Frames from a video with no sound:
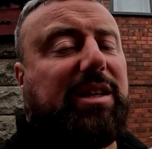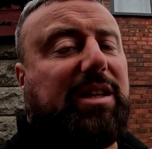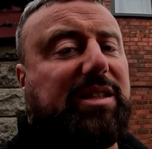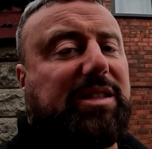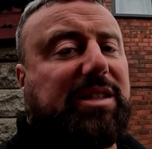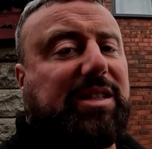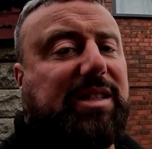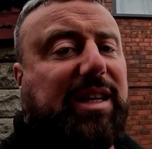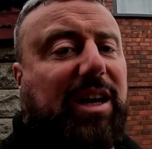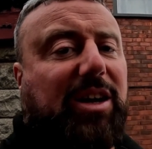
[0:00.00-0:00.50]

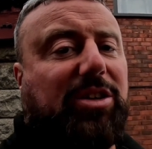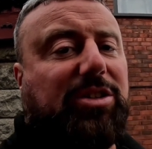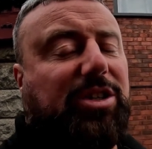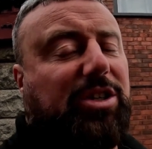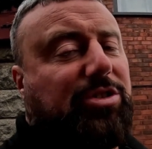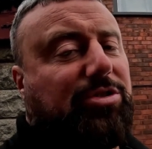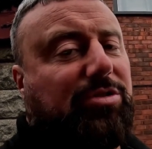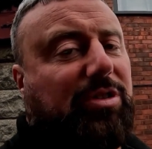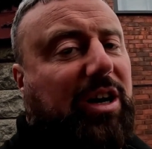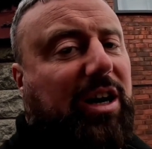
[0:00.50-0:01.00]
that's sat on
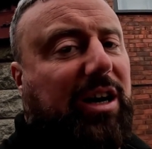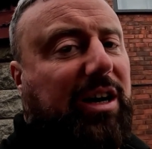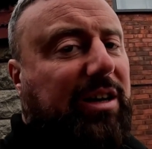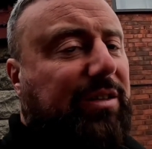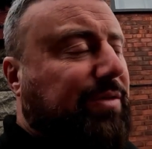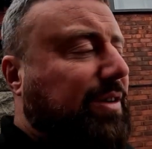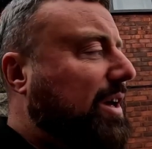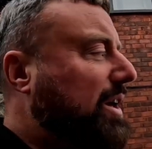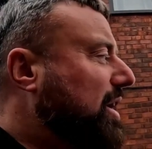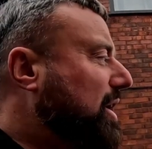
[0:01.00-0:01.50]
your
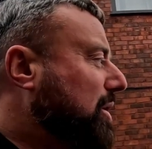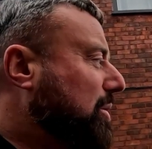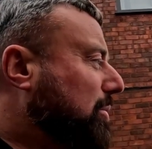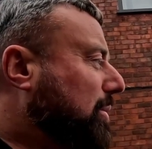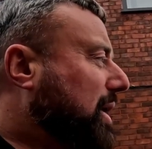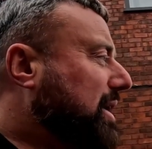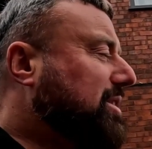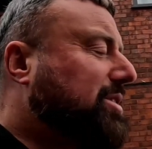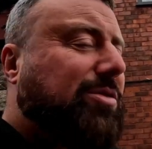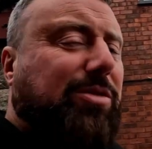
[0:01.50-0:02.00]
drive?
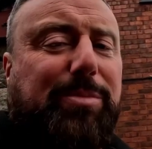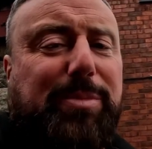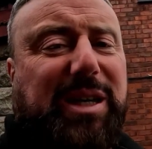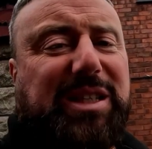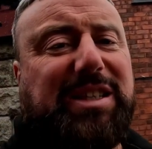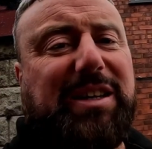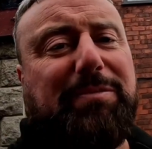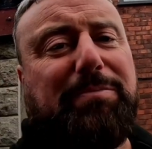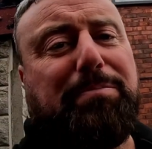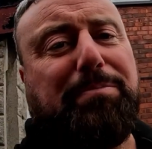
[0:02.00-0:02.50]
Why is there a
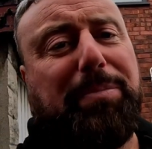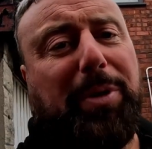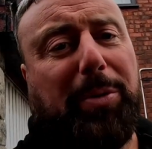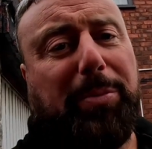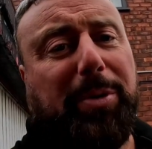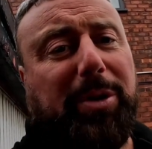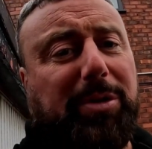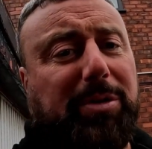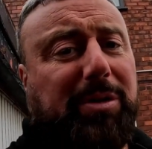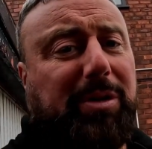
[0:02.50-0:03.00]
massive
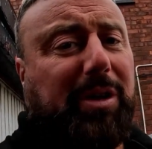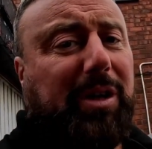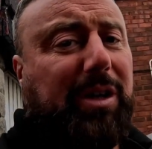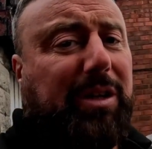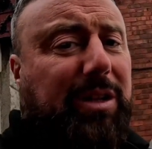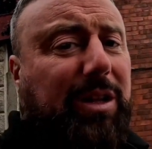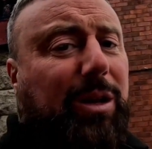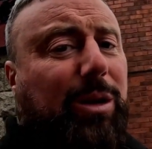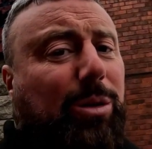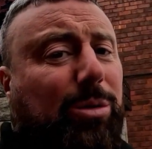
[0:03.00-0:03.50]
bubble
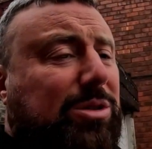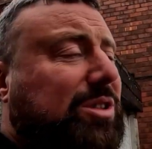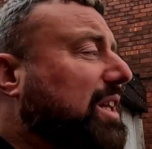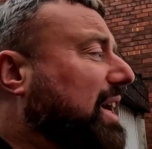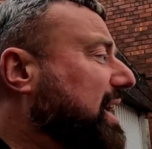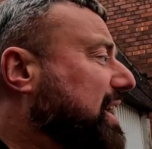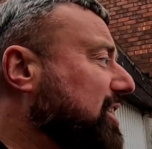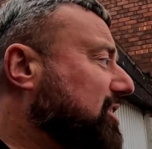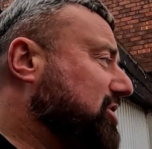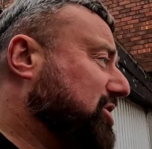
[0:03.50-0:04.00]
that looks
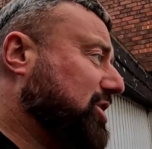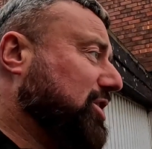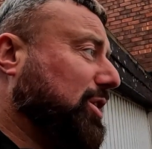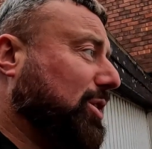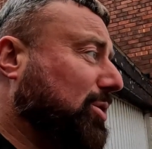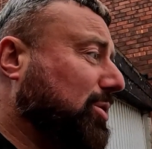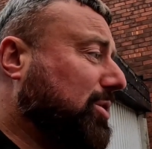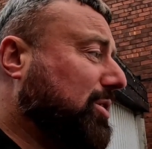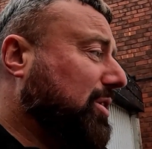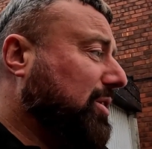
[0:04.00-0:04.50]
like a
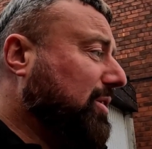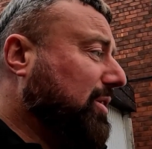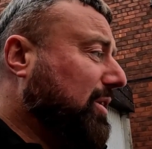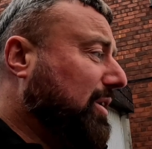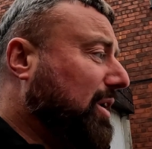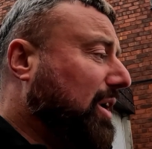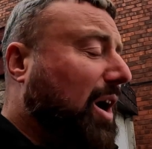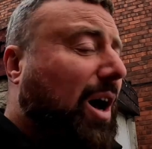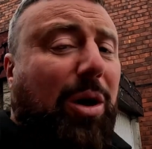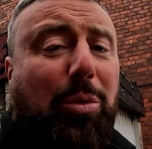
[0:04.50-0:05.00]
slug?
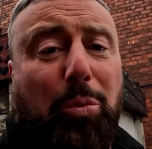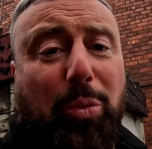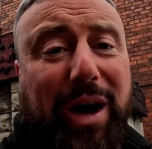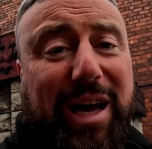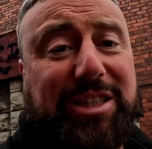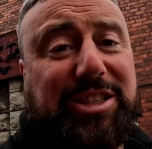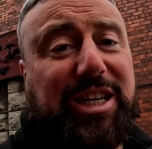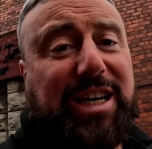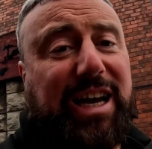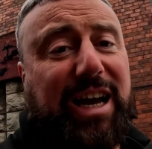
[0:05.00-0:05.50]
And
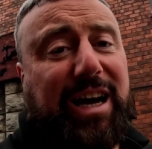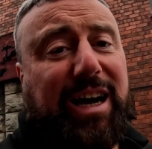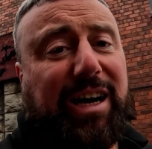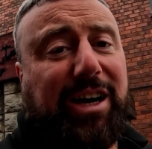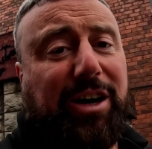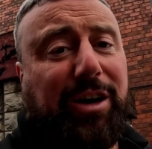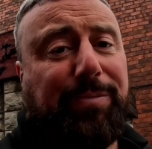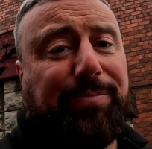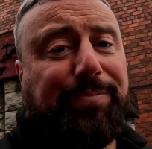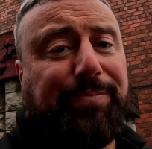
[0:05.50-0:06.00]
where's your car
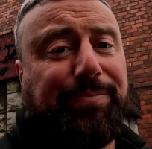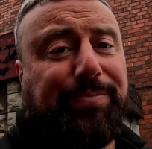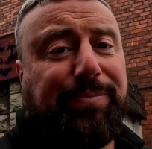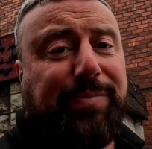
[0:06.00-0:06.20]
gone?